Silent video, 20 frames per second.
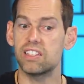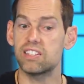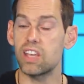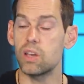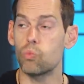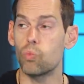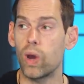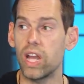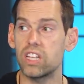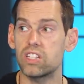a
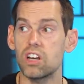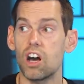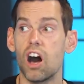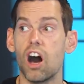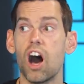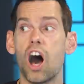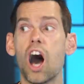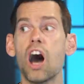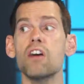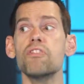weight
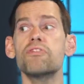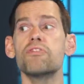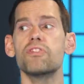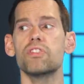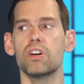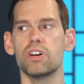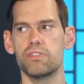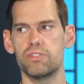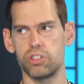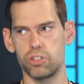off
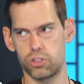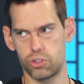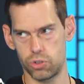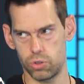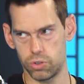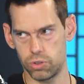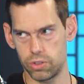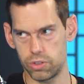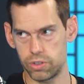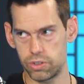of your
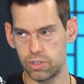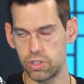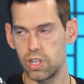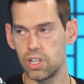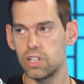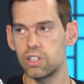shoulders